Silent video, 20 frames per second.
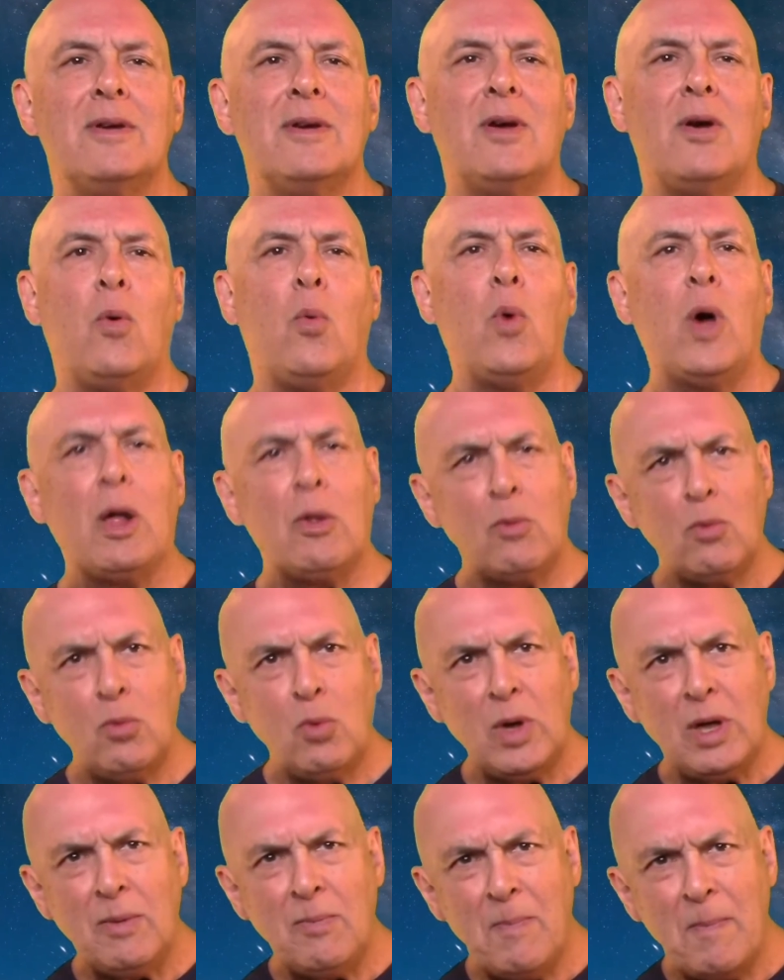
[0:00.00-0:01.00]

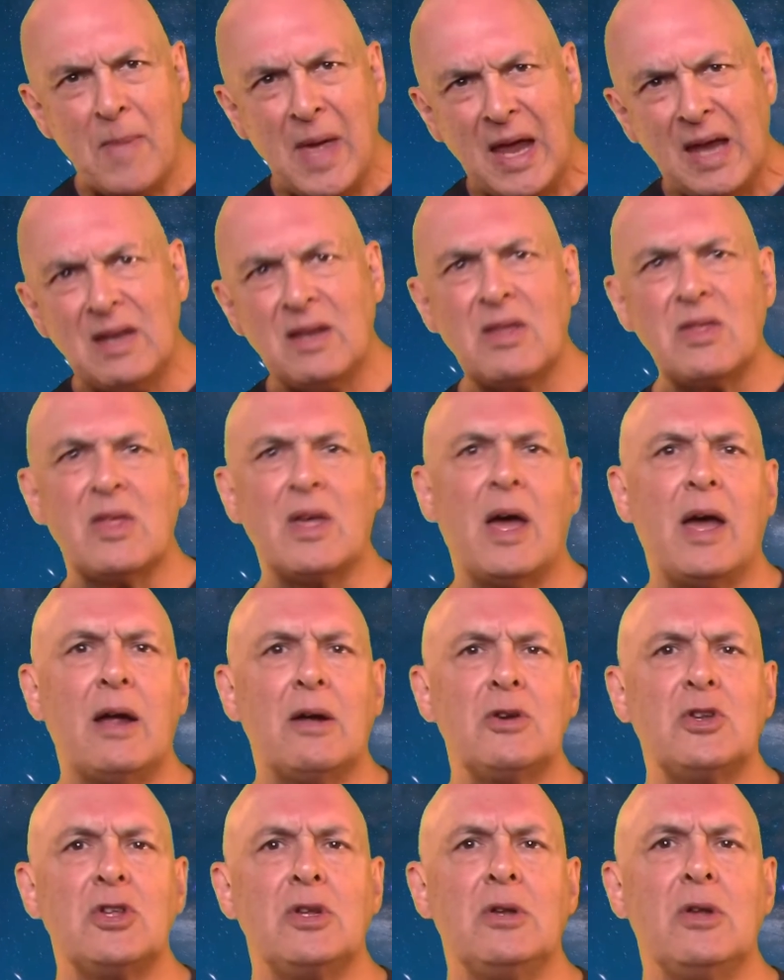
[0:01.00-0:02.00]
While we may
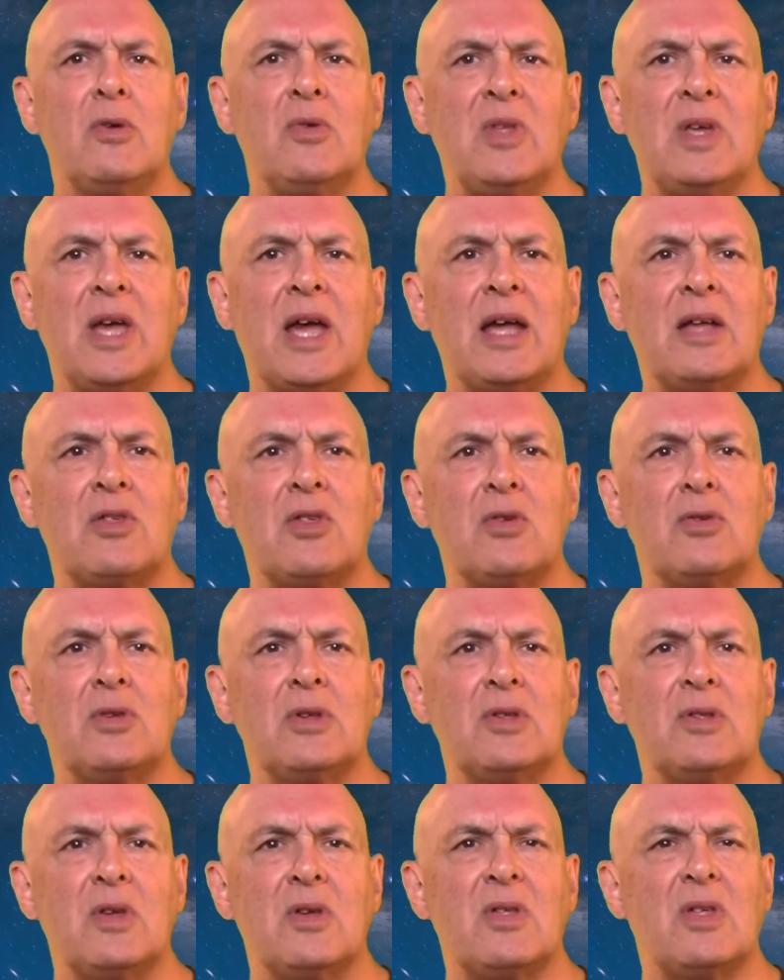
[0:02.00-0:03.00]
desire to know the answer
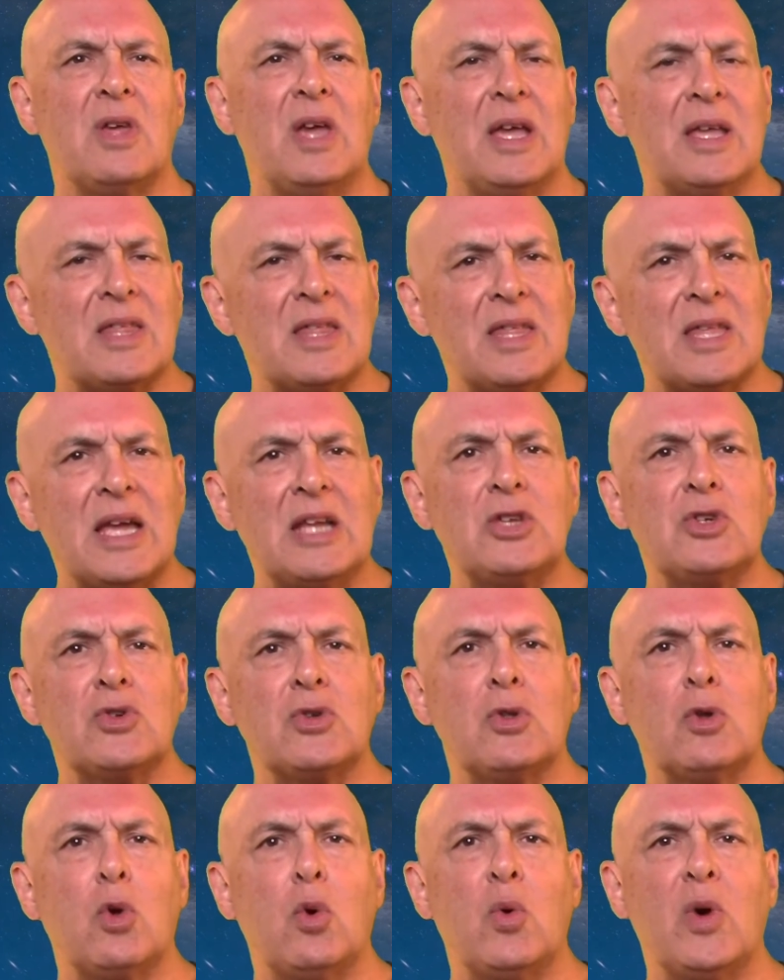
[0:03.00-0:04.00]
to this
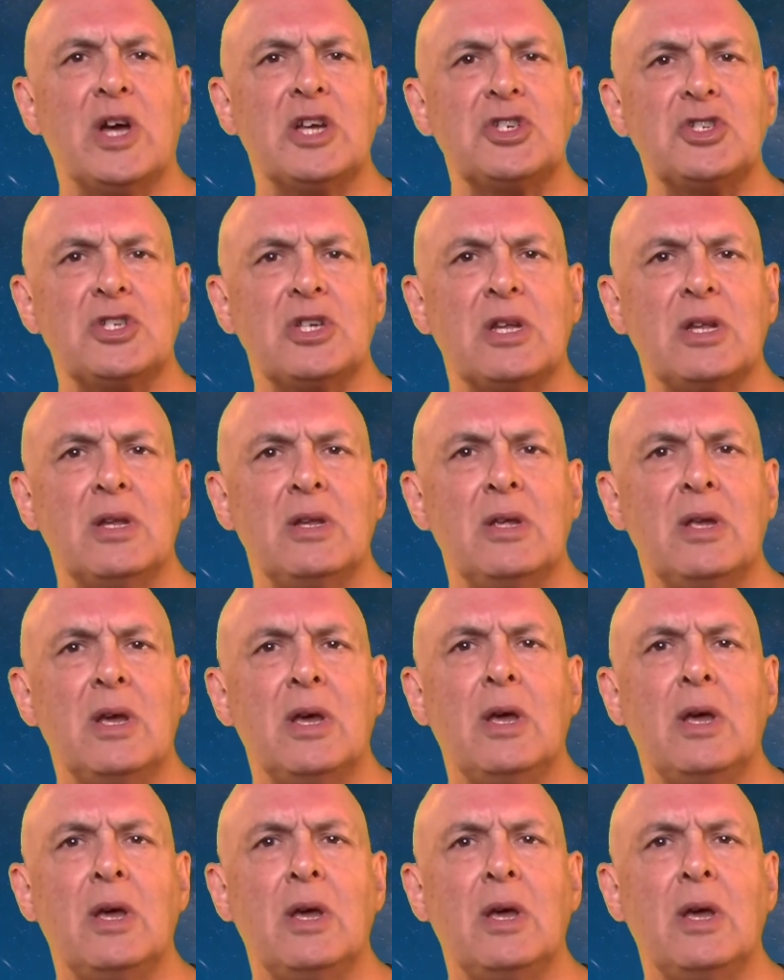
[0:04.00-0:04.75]
essential question,